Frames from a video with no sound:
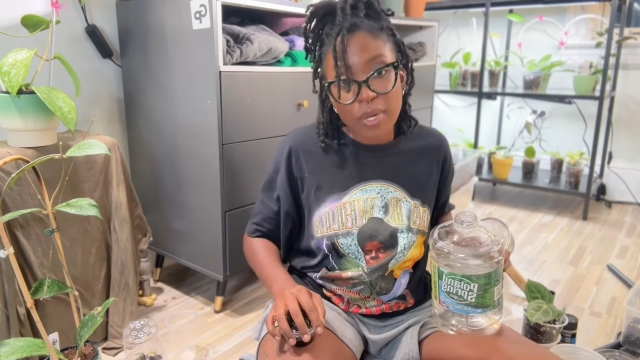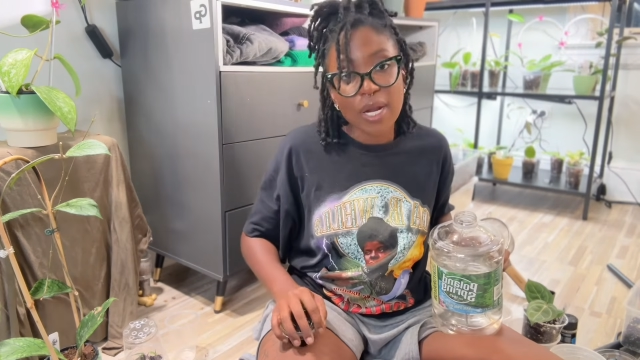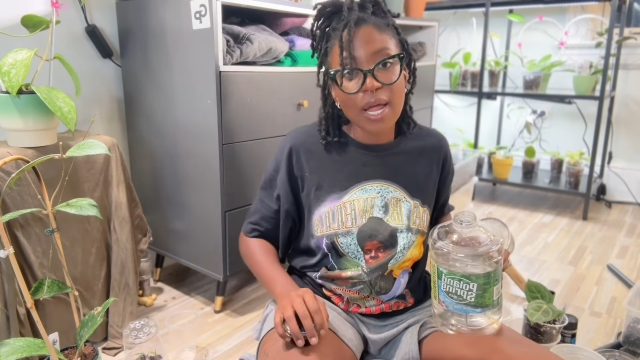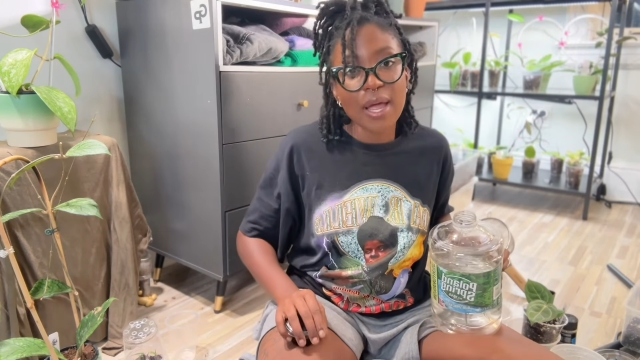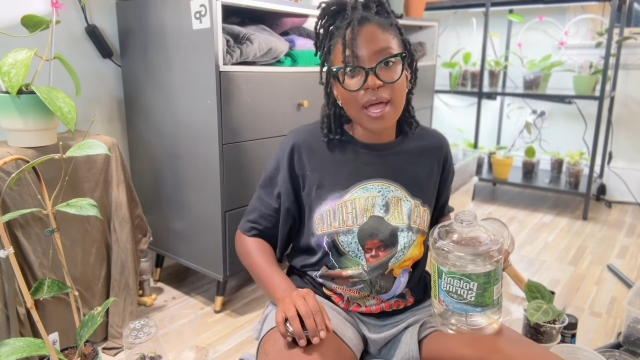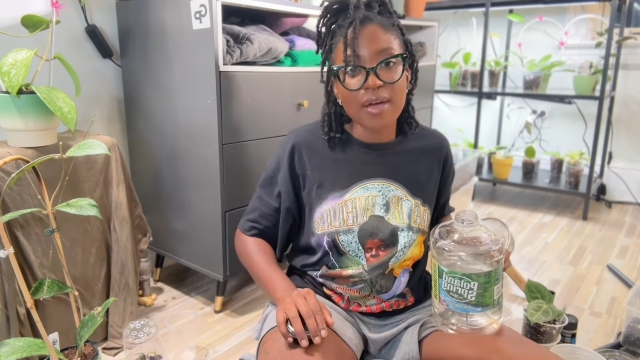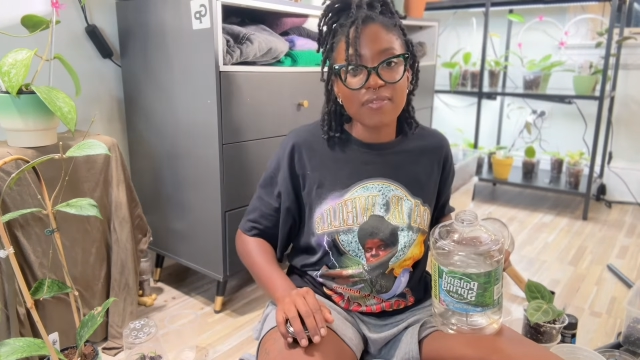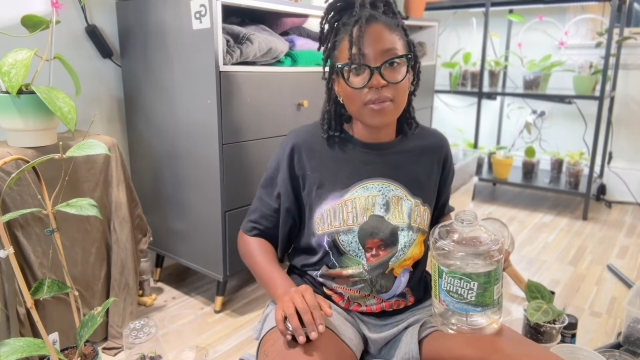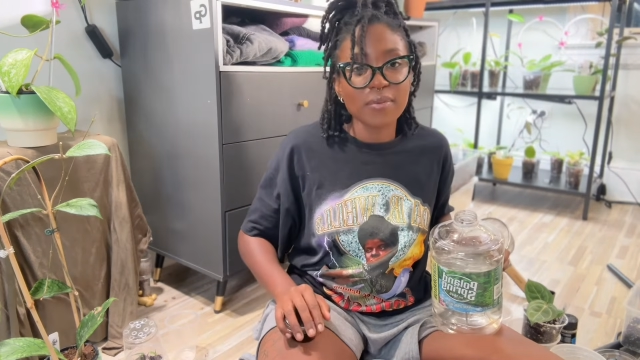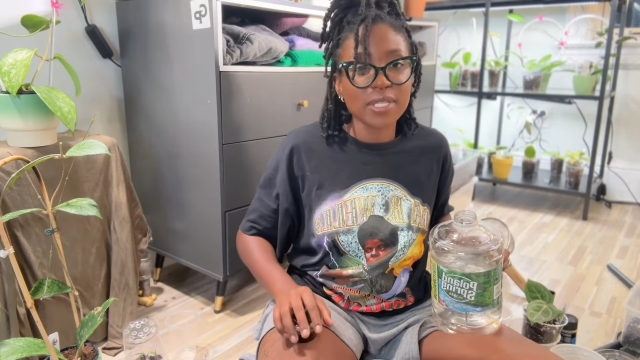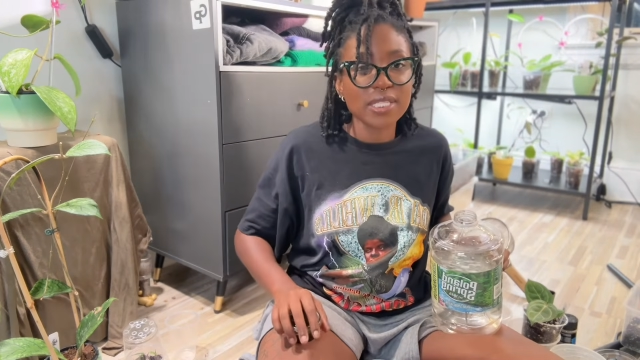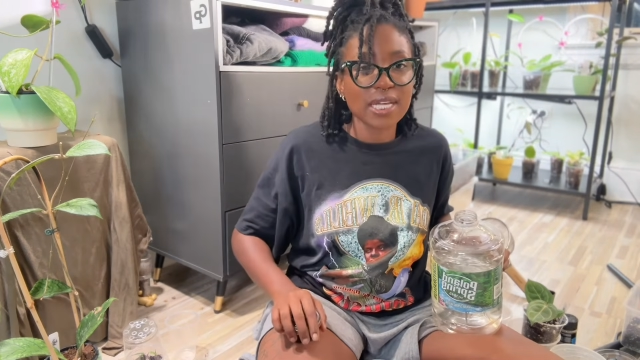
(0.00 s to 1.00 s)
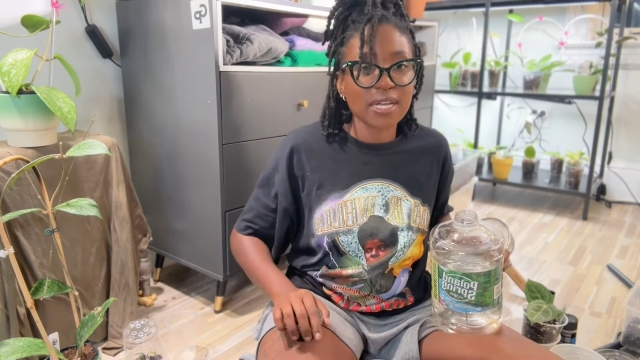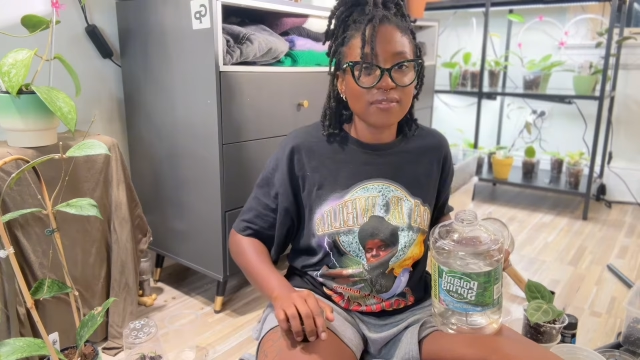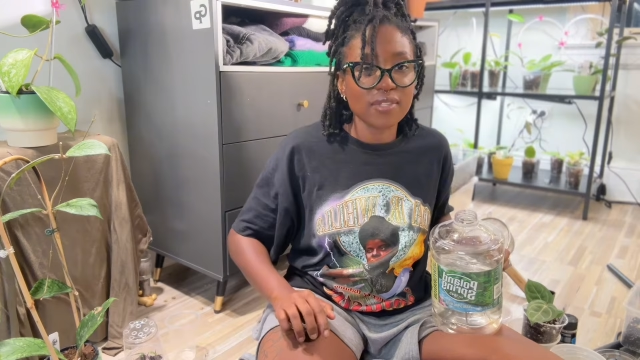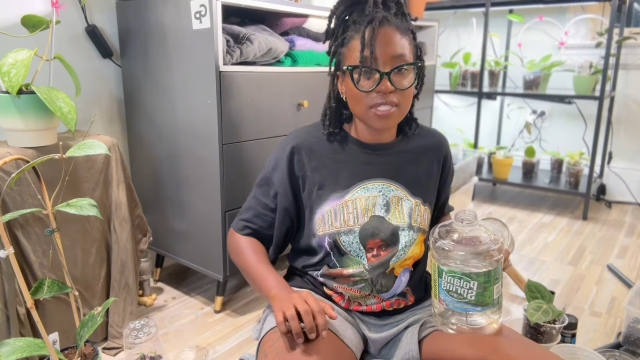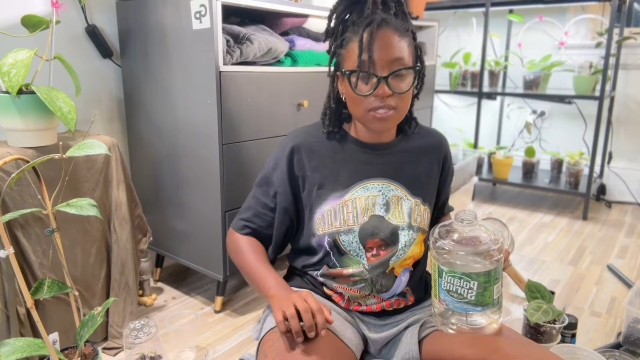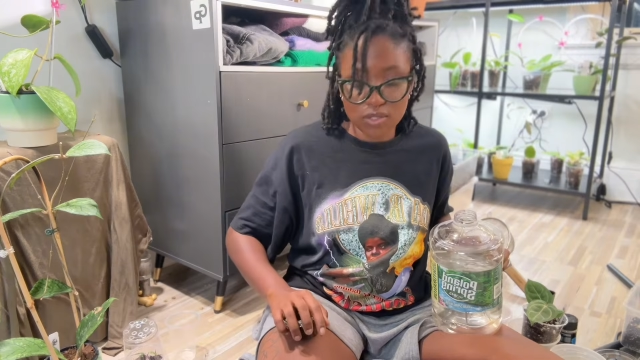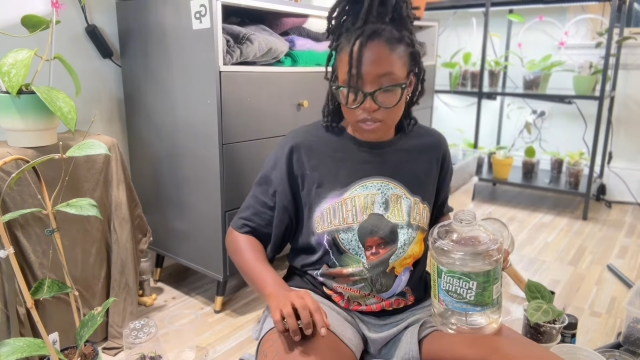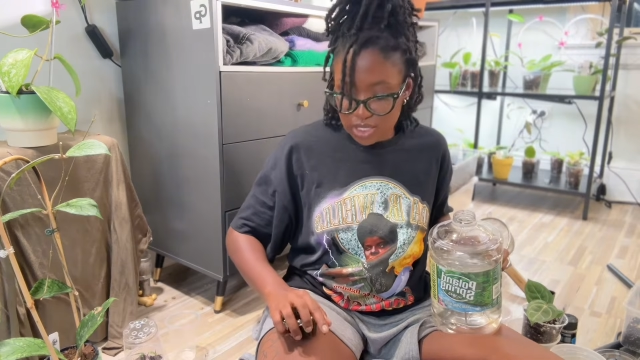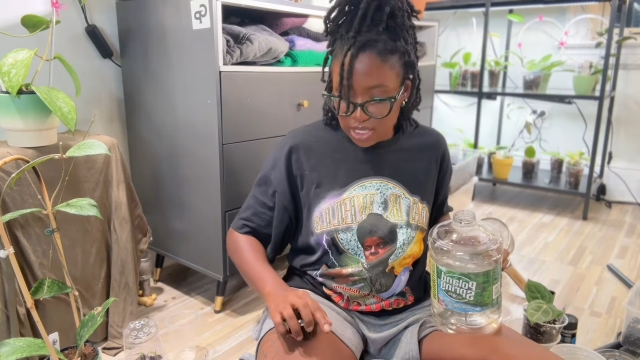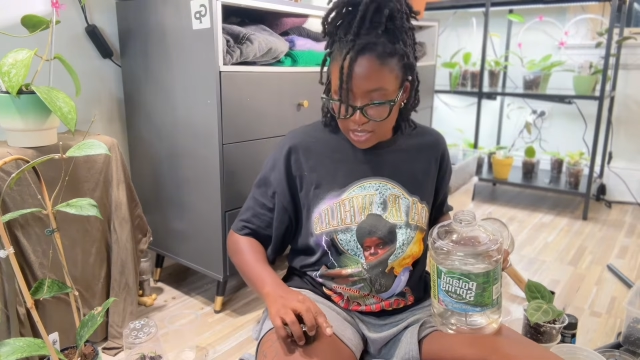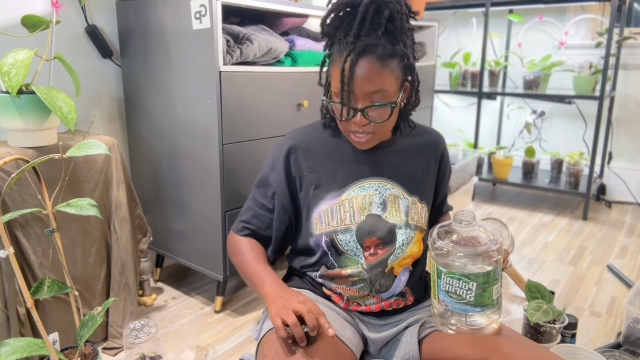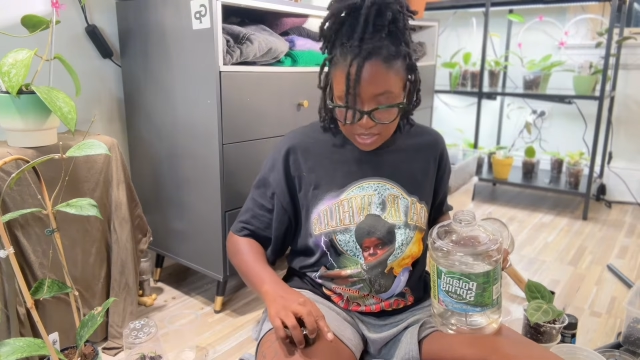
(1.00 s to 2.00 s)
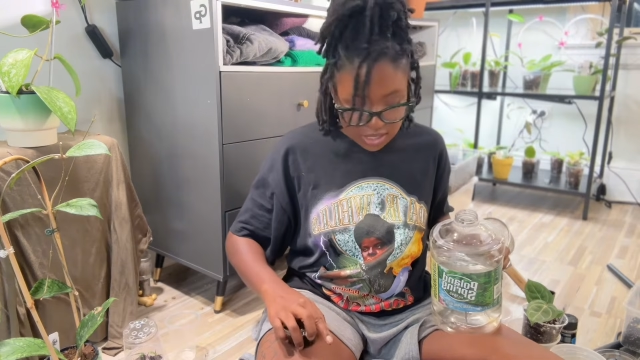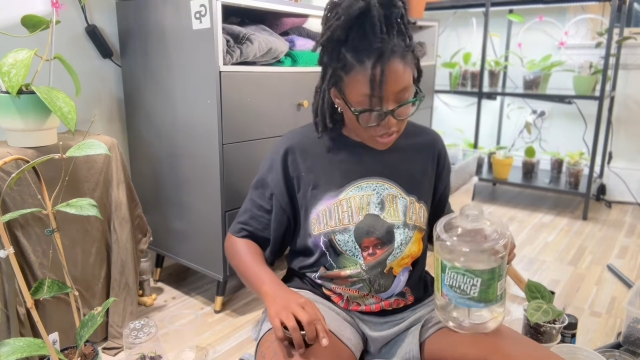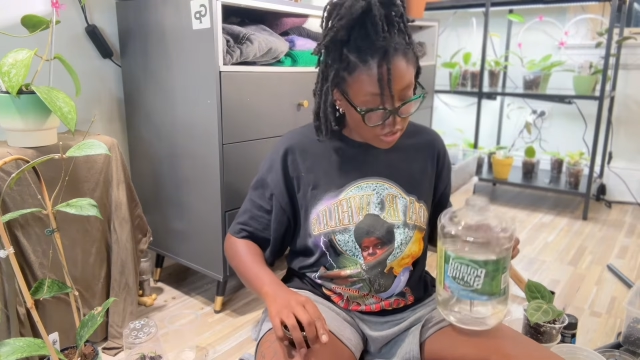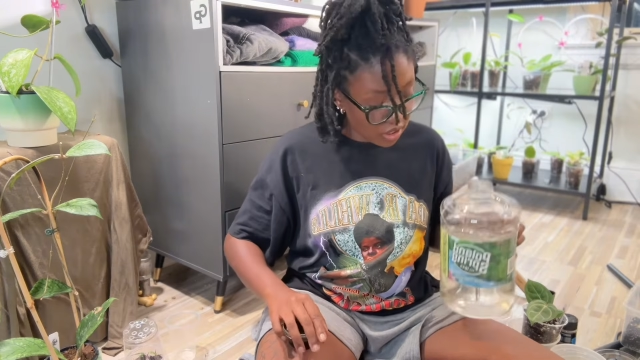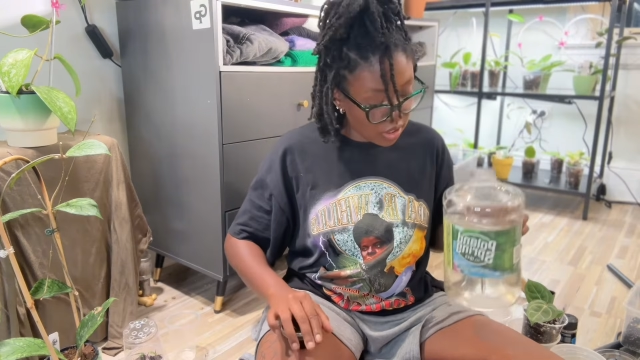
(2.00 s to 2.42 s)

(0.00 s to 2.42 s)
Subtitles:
I have them inside of these little deli containers.